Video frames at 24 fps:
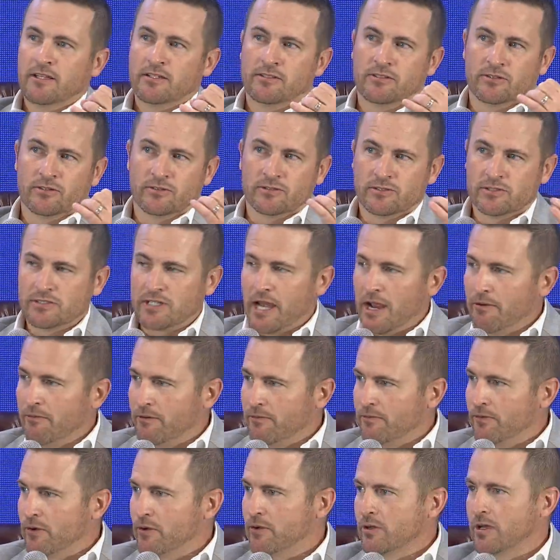to
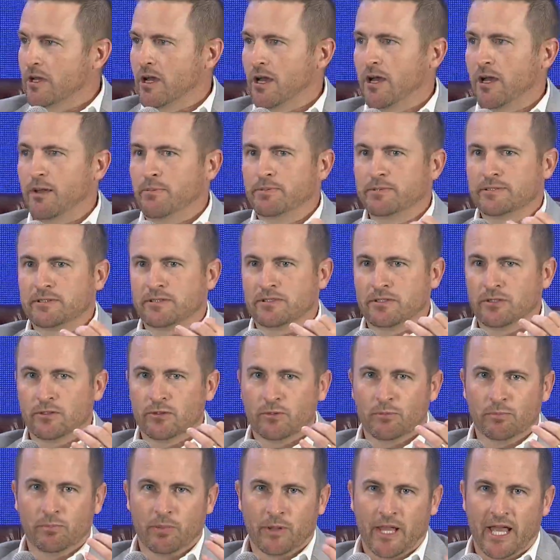styrofoam cups
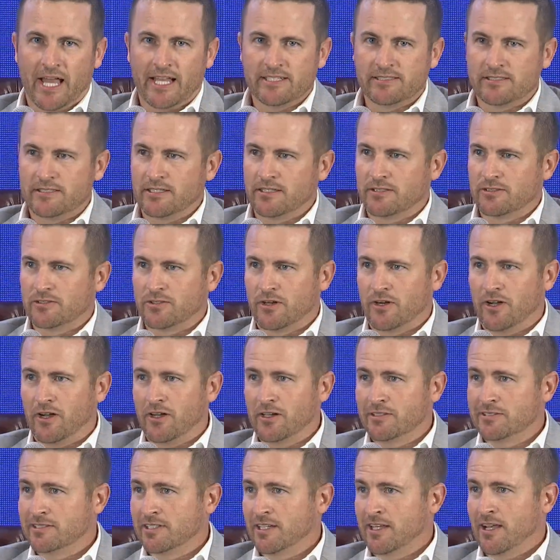to plastic
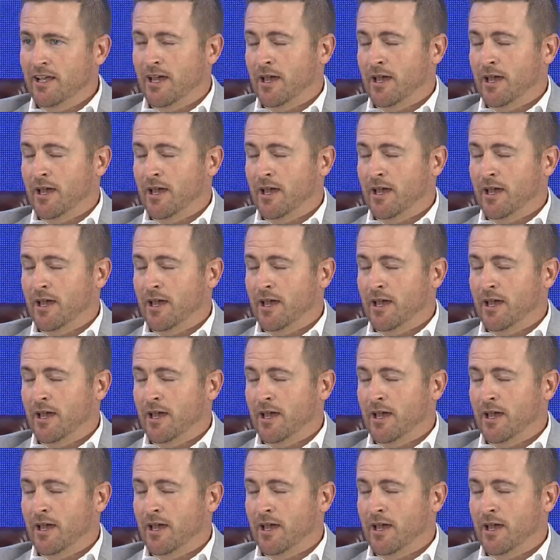straws.